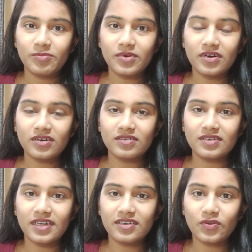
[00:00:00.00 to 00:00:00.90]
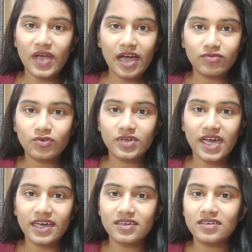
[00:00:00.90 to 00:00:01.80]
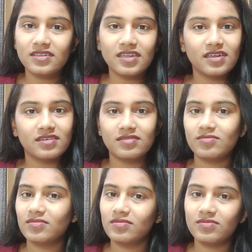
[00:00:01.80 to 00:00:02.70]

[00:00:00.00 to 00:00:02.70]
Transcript: that you have to crack it, then